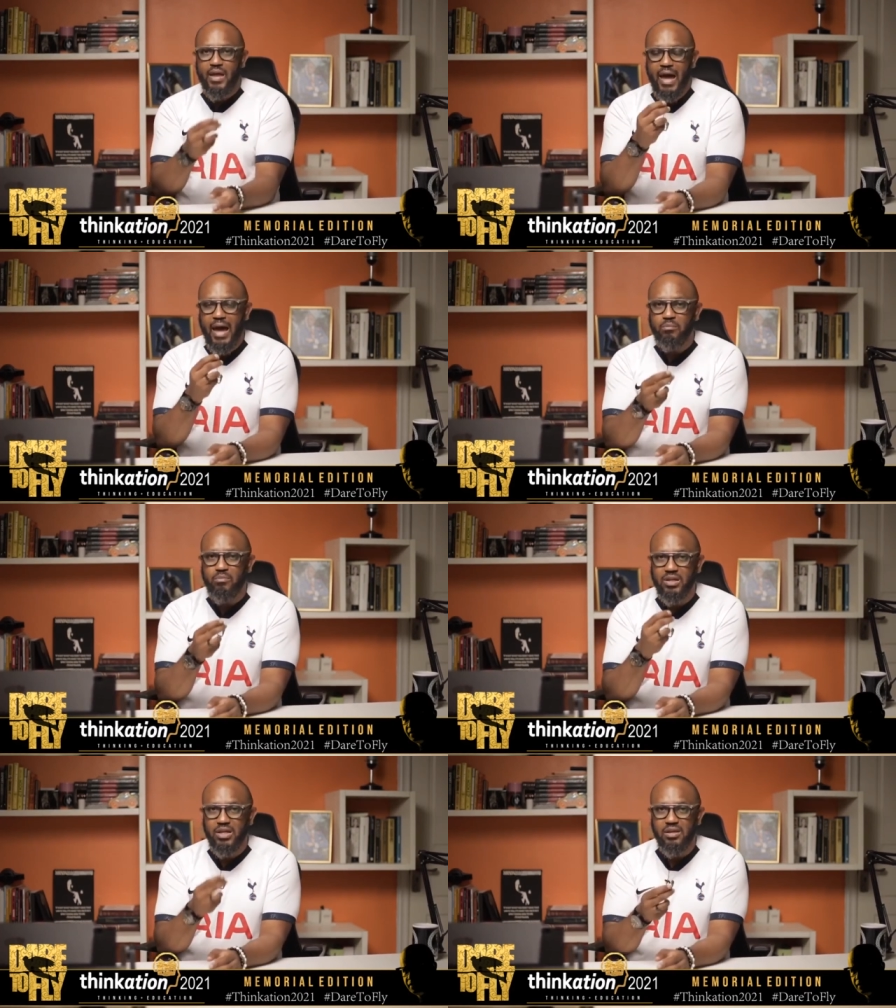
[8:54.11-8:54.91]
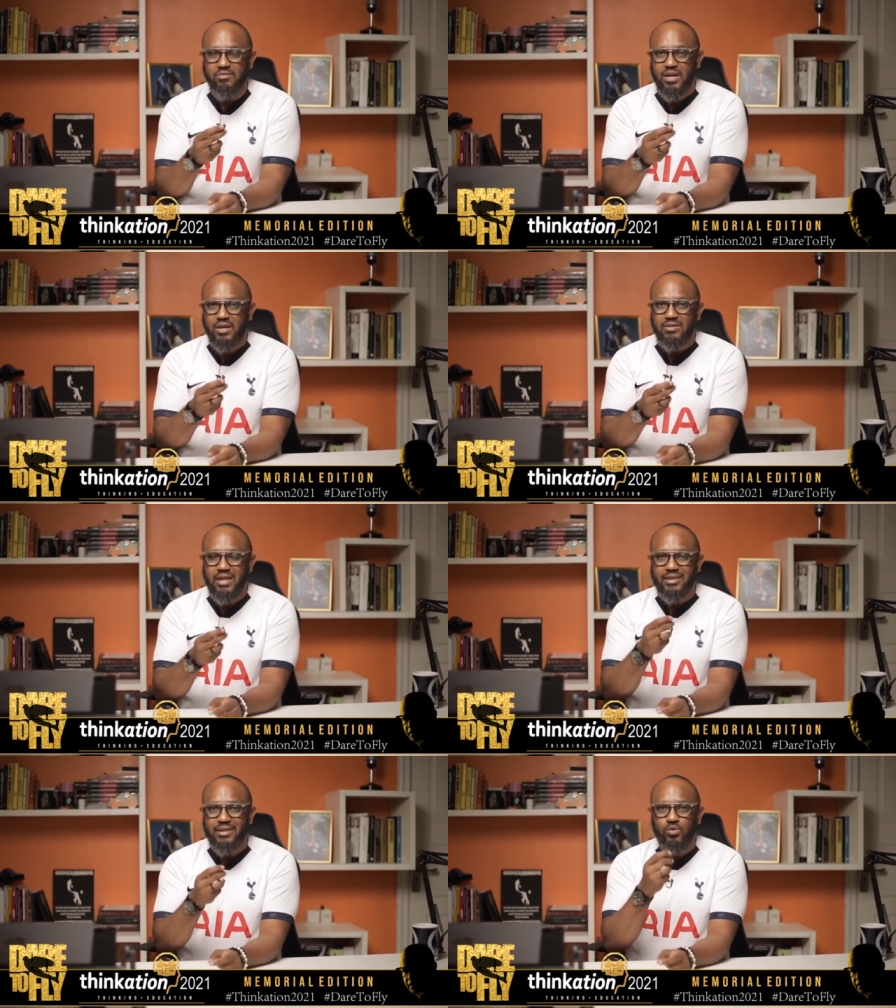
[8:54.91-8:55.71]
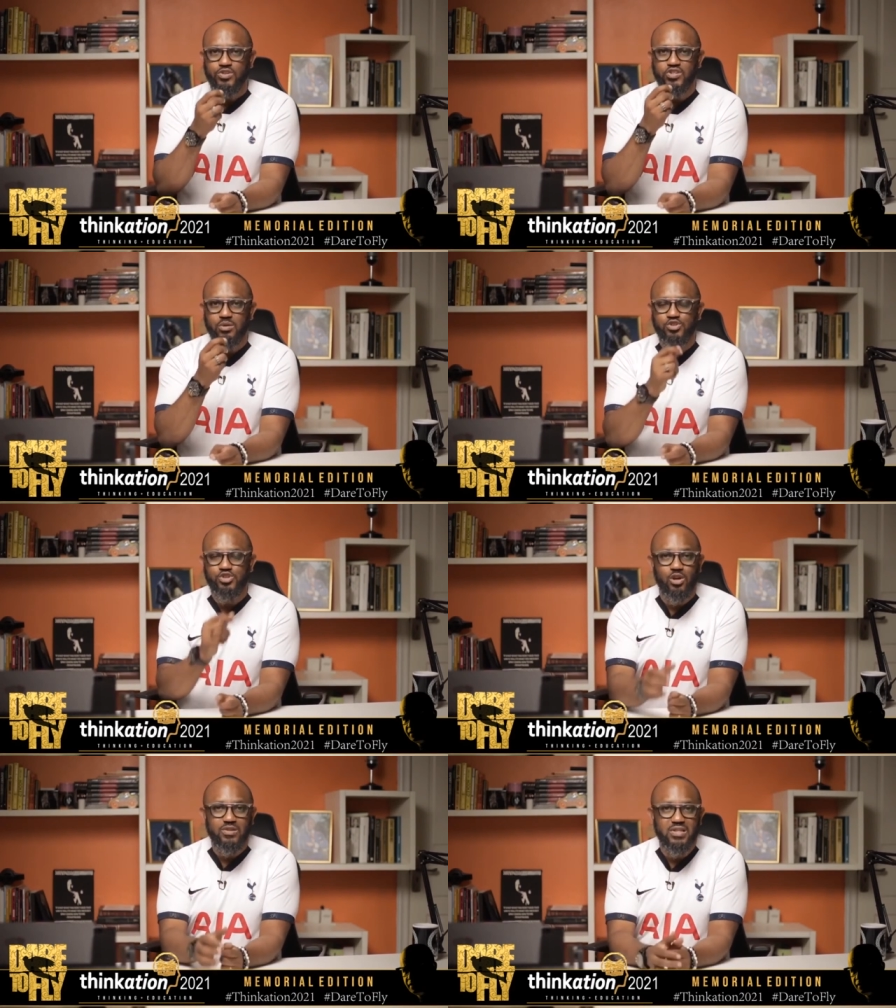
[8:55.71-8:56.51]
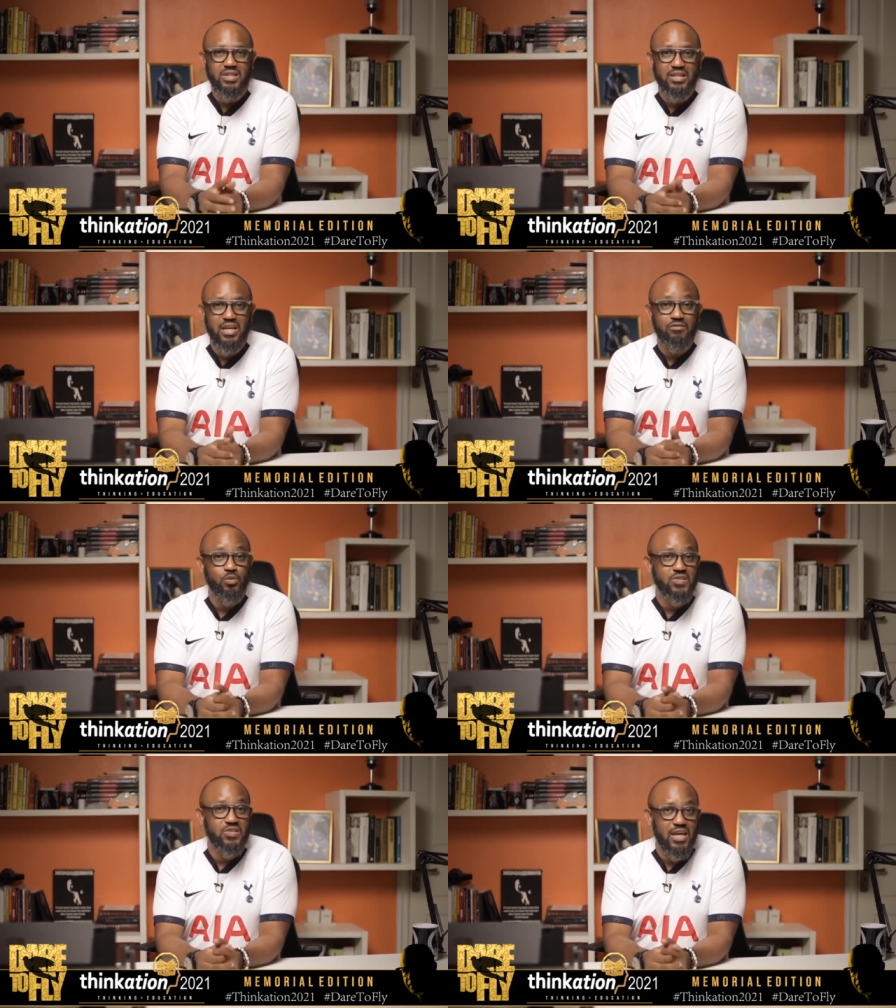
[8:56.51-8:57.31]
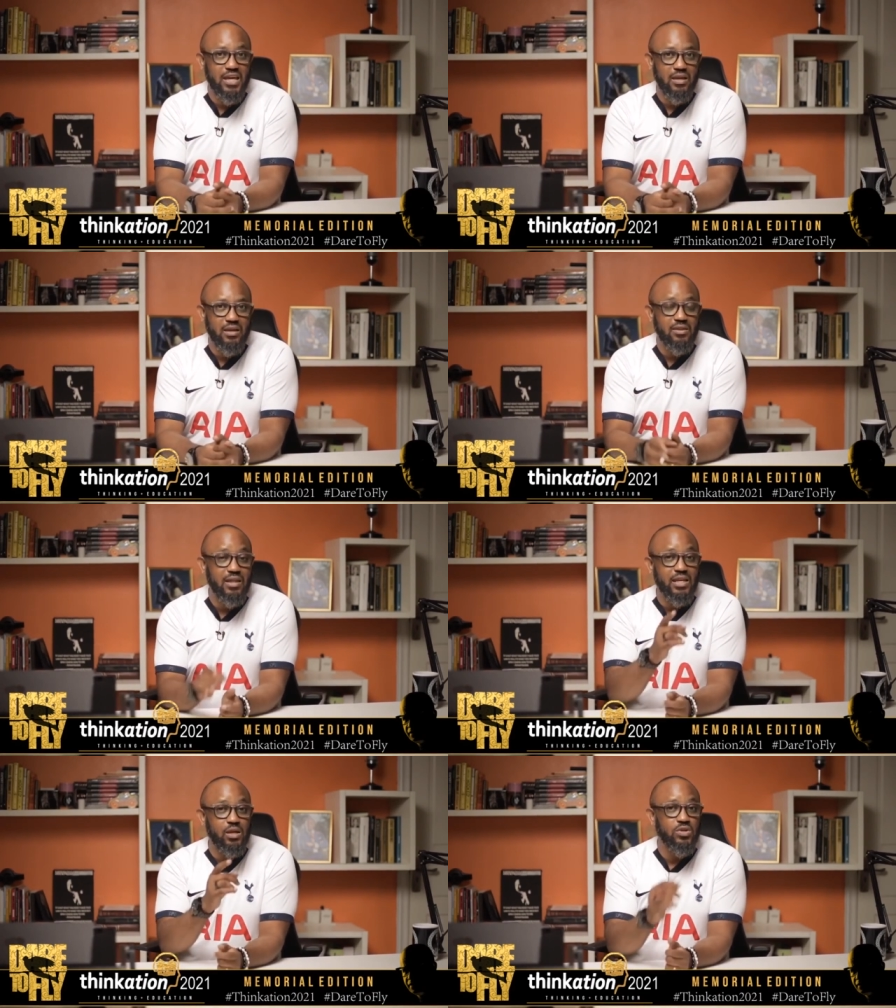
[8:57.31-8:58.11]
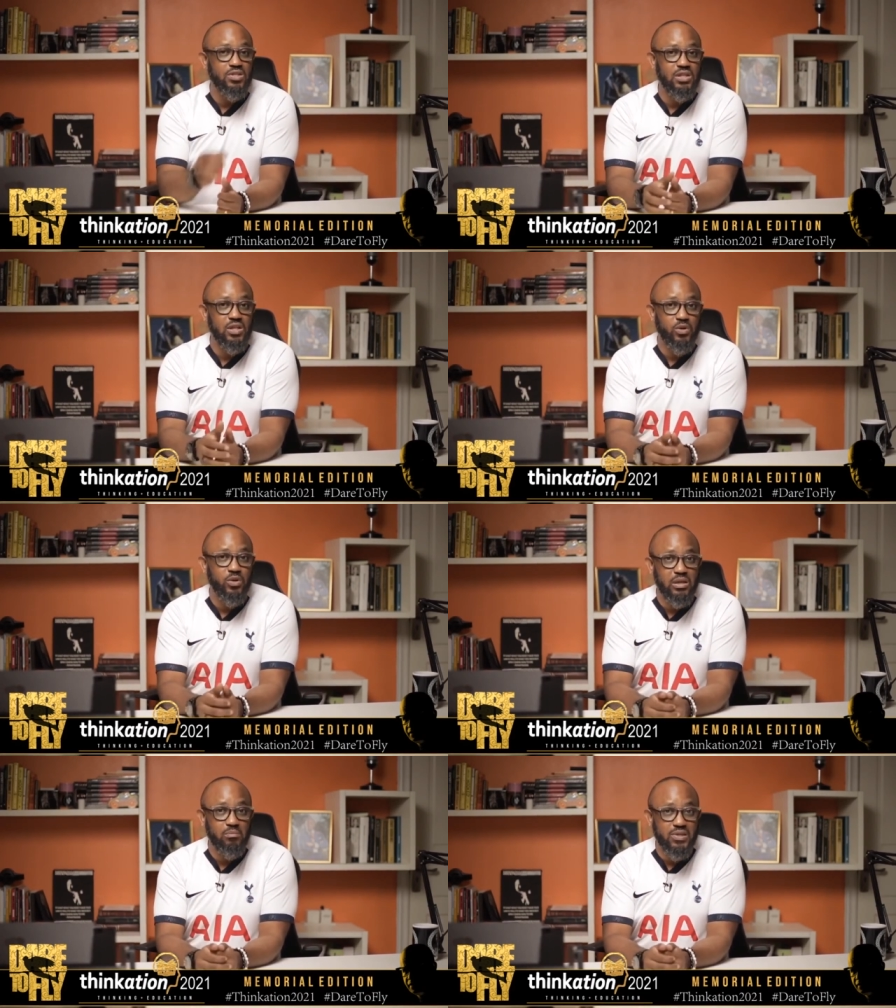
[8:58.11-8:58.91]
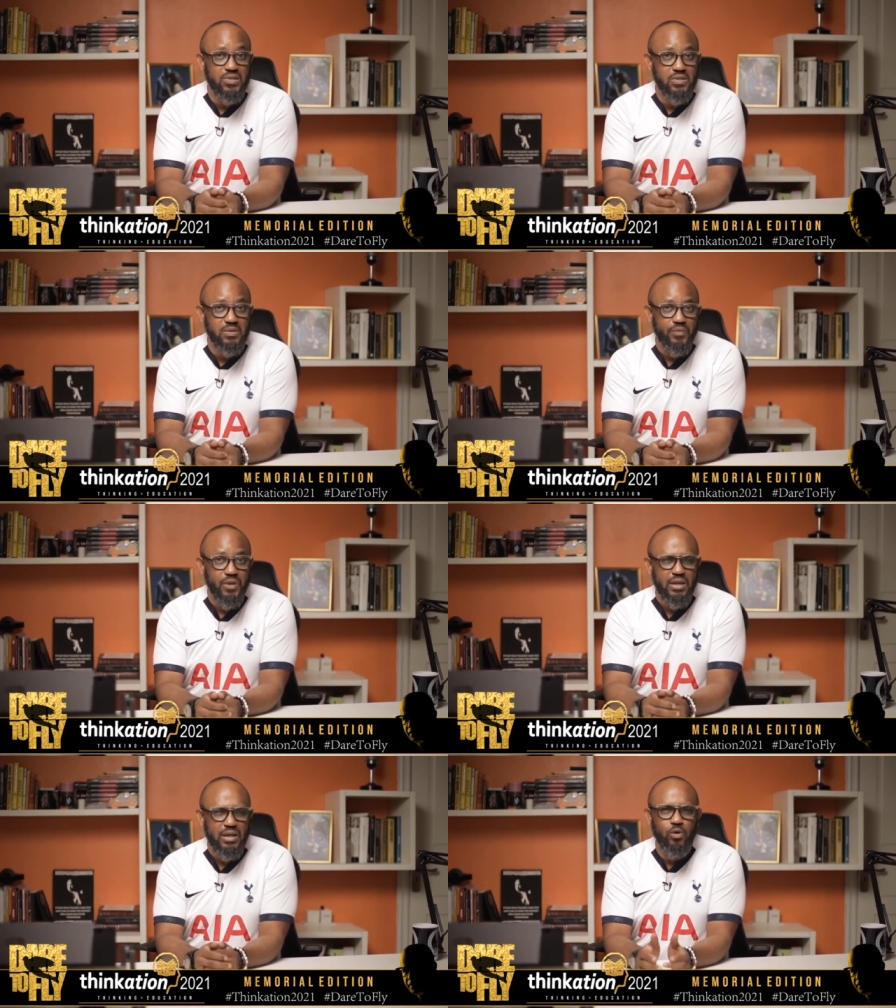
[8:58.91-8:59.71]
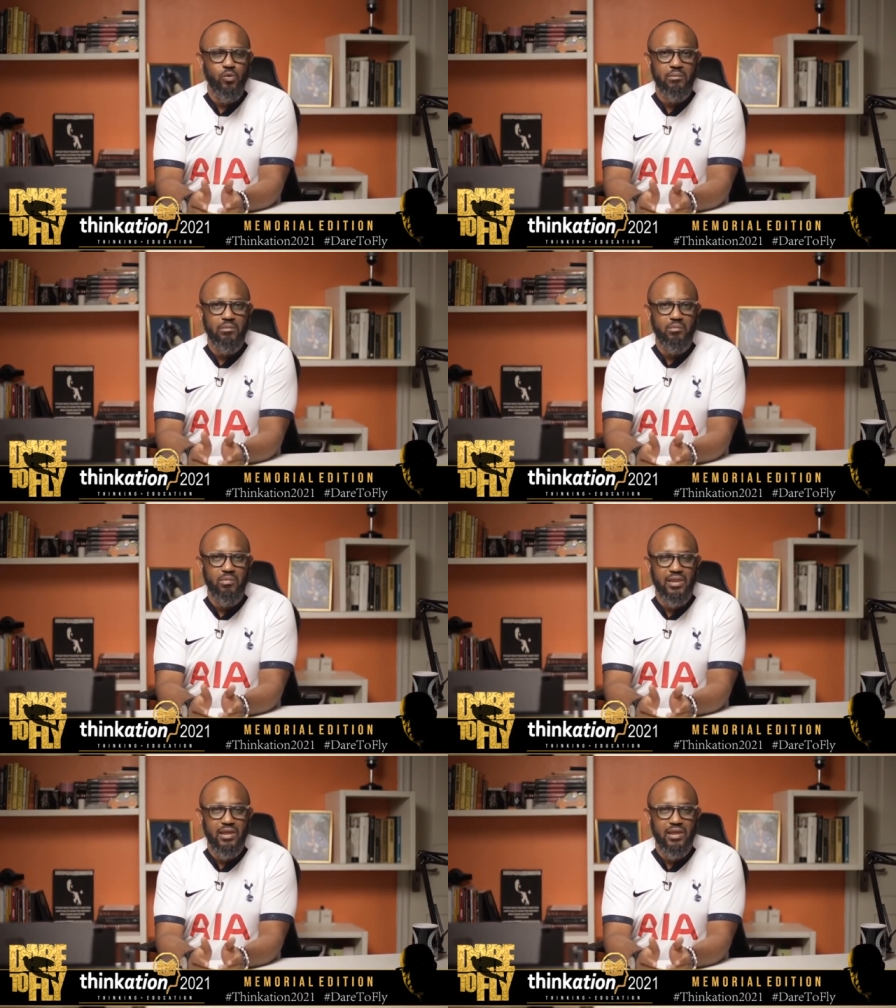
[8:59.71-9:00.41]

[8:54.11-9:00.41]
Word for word: I believe that there were some shots that David was taking that he would deliberately miss. Now, what do I mean by